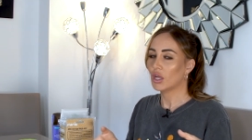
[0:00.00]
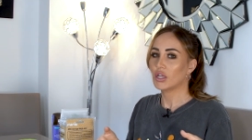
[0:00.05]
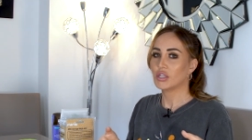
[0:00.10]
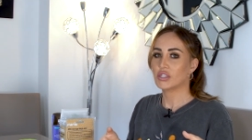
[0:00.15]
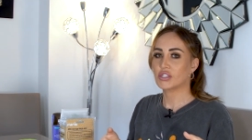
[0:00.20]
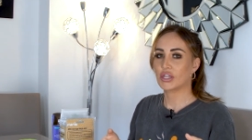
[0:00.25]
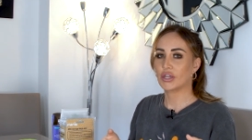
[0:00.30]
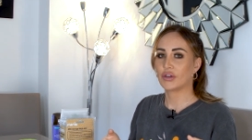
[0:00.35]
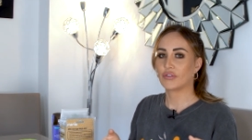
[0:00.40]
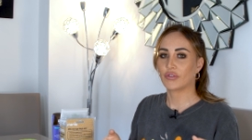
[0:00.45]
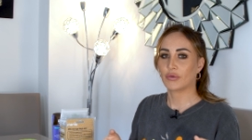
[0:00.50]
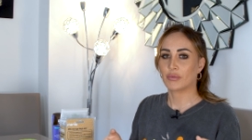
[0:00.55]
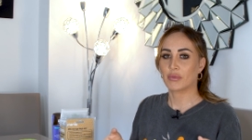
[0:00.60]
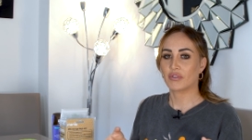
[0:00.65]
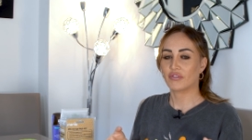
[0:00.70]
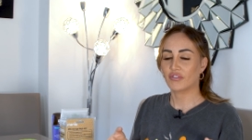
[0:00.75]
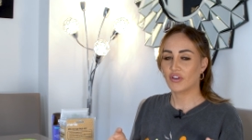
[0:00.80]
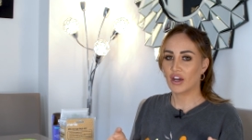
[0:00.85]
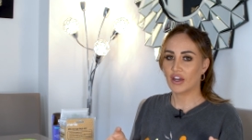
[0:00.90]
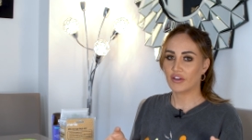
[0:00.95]
So from the
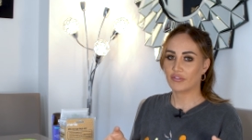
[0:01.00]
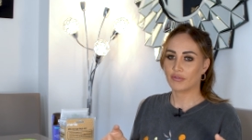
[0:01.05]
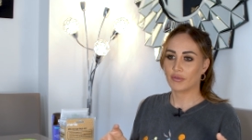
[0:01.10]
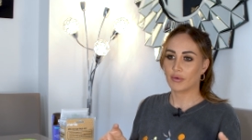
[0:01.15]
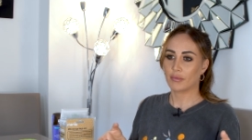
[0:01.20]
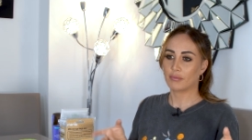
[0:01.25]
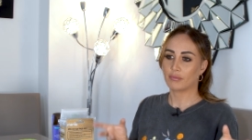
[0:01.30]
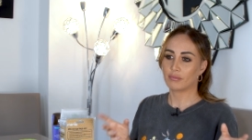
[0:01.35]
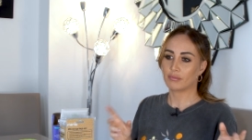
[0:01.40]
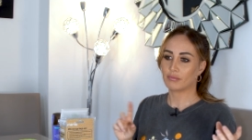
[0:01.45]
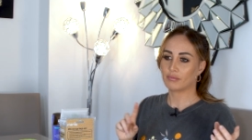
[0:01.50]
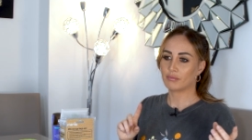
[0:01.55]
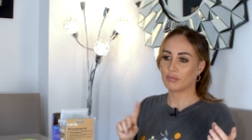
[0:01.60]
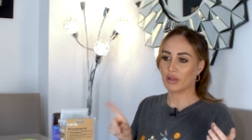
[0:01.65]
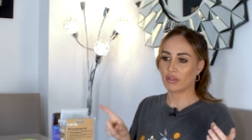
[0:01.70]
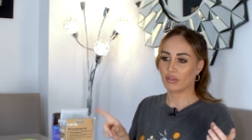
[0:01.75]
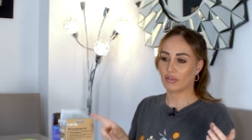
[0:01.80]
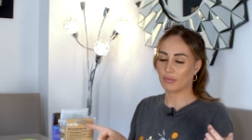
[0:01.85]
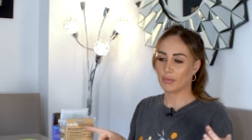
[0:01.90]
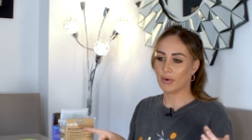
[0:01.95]
5
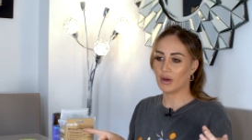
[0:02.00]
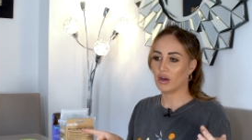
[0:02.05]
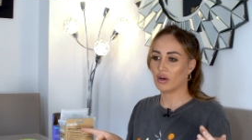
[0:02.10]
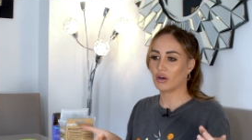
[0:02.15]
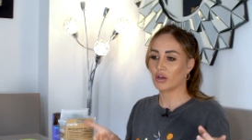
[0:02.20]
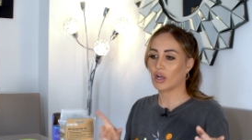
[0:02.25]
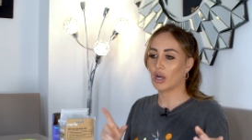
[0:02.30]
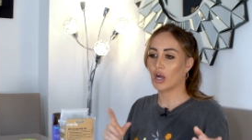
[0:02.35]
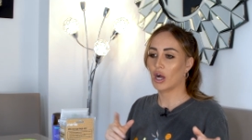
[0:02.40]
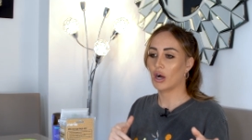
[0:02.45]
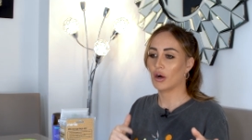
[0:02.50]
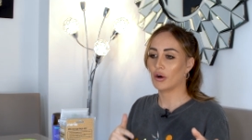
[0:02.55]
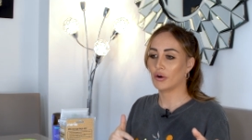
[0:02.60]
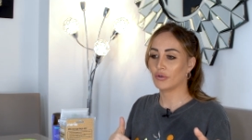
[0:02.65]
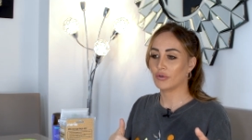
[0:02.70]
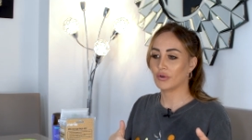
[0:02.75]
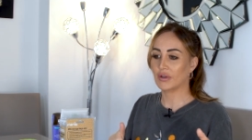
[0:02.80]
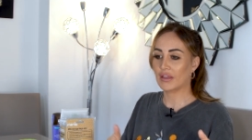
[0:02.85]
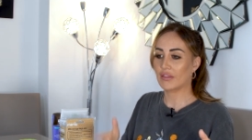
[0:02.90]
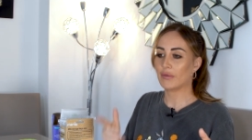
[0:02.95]
month mark,
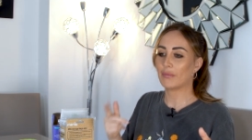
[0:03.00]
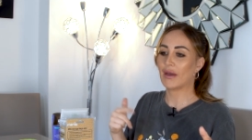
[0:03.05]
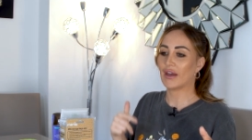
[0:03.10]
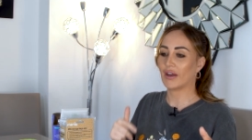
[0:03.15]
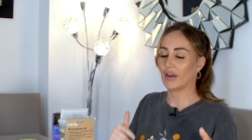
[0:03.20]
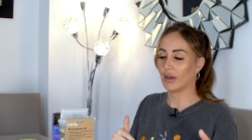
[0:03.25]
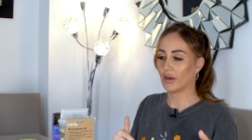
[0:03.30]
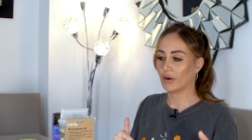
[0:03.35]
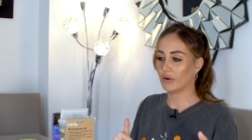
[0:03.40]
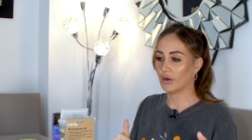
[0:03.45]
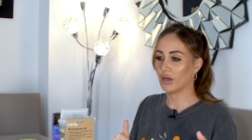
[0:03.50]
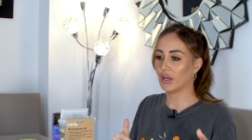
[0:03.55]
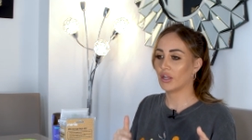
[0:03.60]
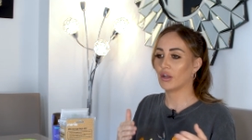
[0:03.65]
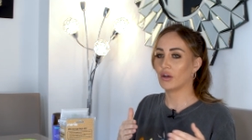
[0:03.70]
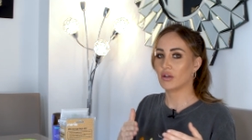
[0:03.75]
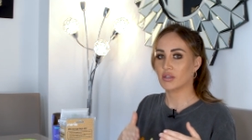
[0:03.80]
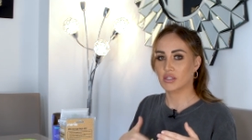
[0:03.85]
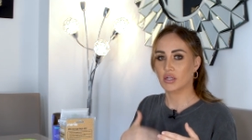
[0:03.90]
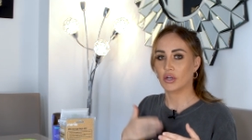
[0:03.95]
I'll get the bag out and
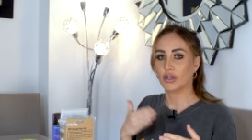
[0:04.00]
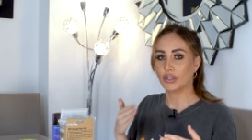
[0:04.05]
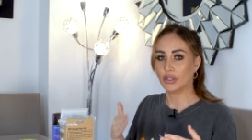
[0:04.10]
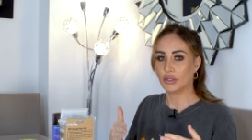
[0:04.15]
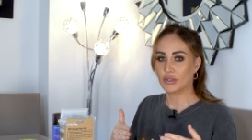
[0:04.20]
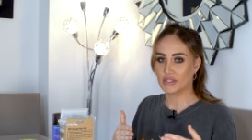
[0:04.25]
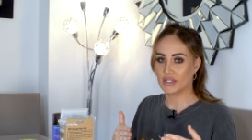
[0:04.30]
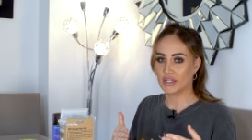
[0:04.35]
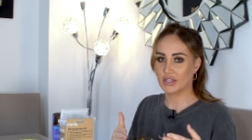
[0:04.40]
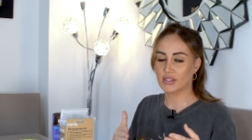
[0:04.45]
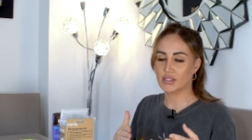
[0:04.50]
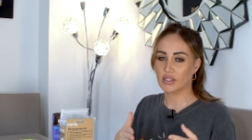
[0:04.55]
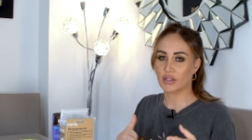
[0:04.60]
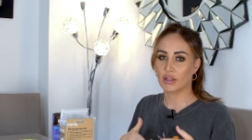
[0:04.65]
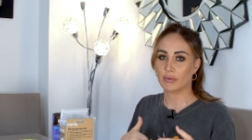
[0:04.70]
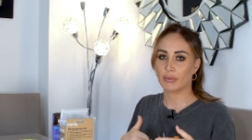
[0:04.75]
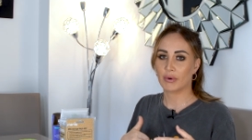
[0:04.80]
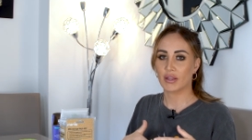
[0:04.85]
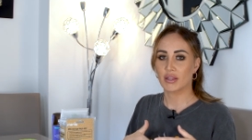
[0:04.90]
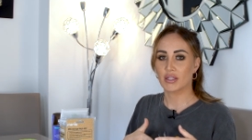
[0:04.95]
I'll start using it so
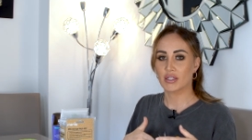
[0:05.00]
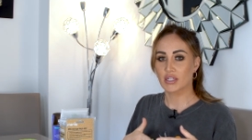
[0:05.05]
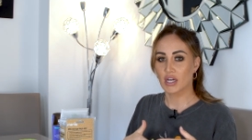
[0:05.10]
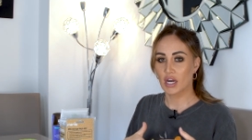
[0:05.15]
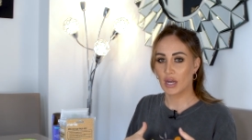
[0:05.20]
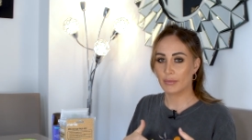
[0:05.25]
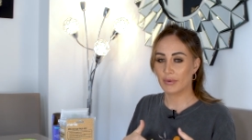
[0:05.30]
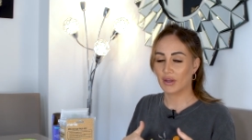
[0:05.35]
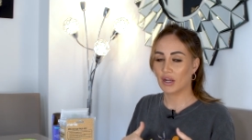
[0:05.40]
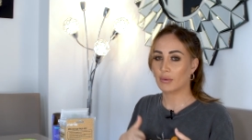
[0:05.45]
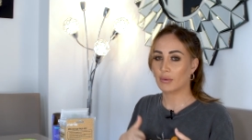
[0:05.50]
that by the time it